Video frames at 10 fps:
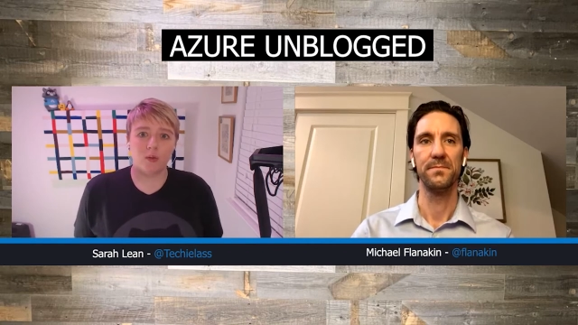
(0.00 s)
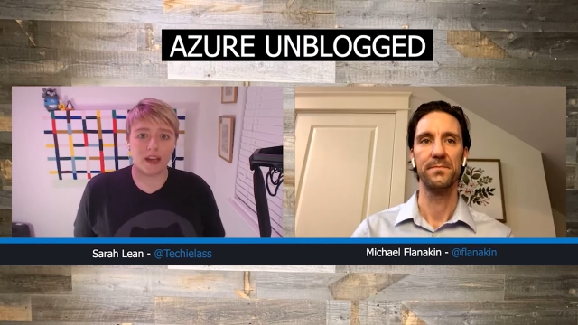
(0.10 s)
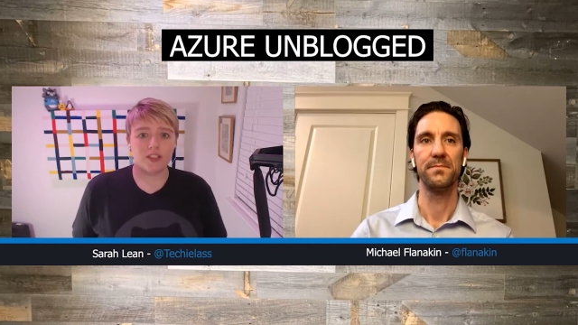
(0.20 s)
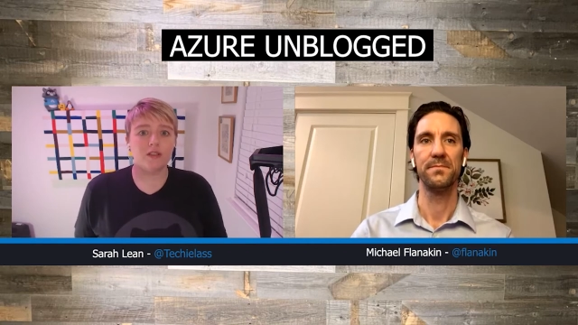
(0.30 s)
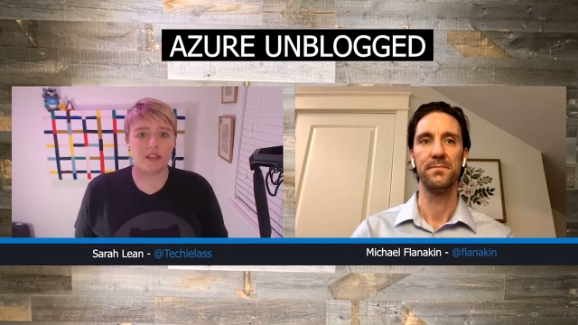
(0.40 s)

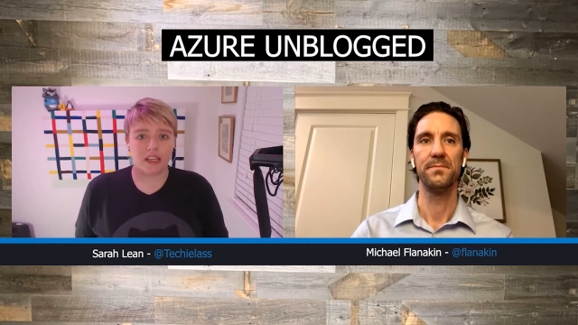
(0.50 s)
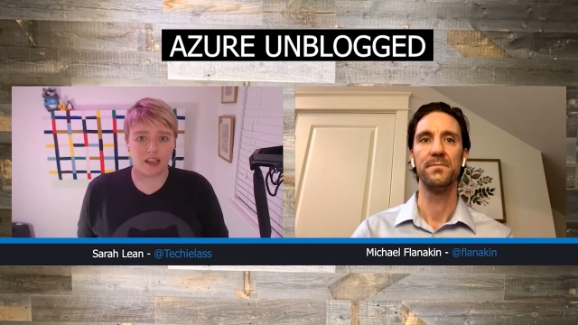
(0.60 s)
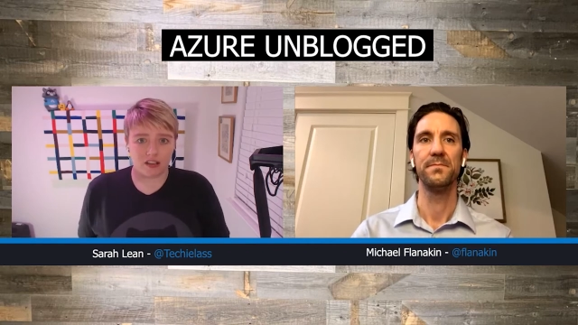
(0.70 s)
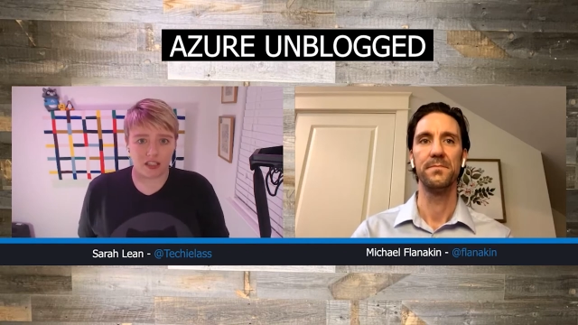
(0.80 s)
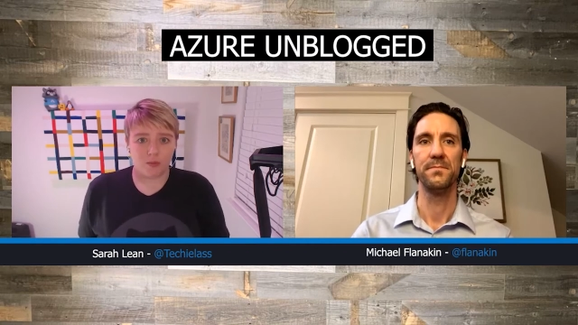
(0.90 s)
Speaker 1: Why do you
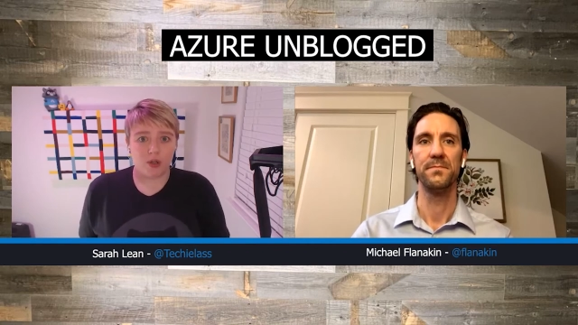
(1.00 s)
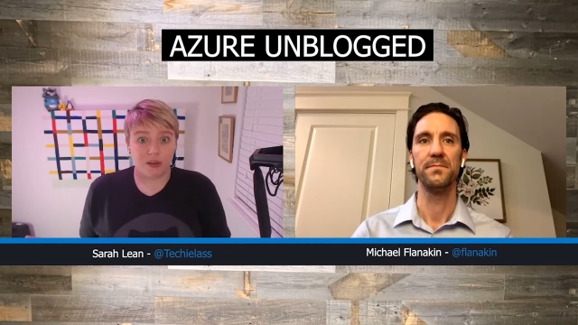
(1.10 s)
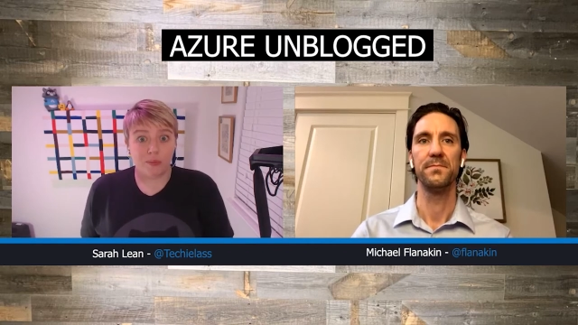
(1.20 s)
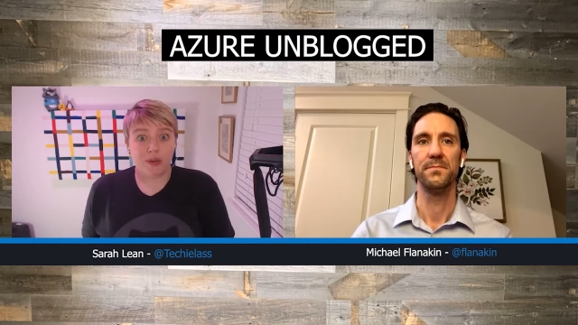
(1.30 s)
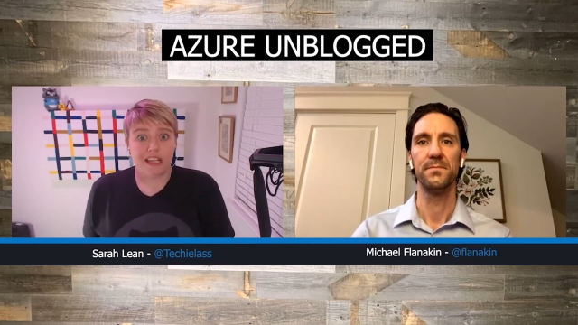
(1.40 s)
think
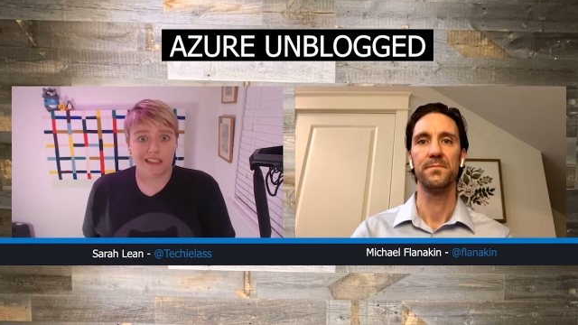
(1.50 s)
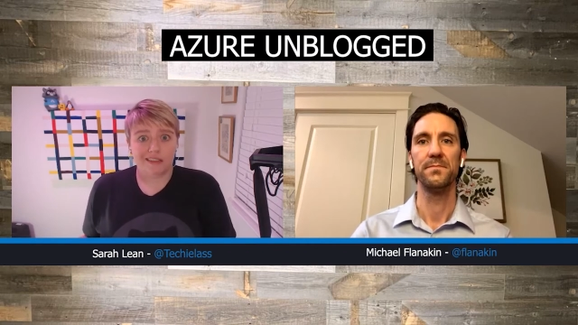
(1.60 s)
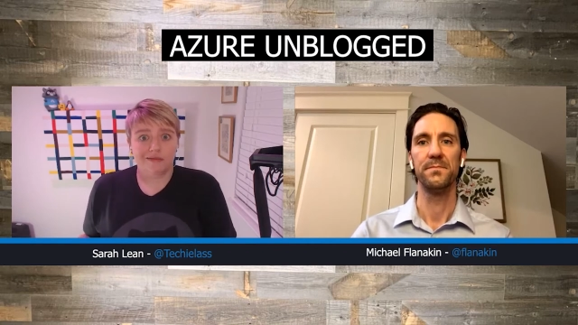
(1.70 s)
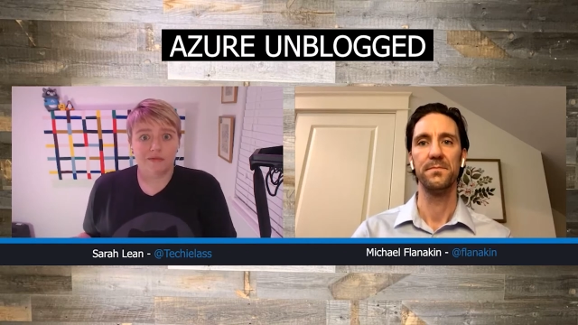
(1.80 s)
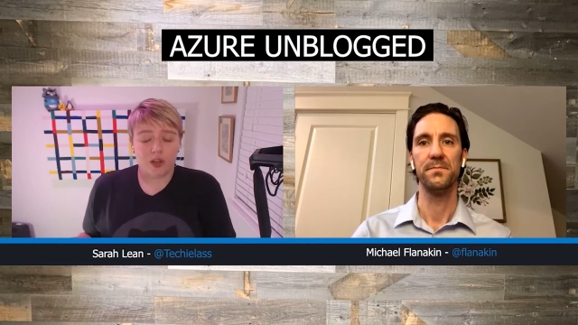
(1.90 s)
customers are embracing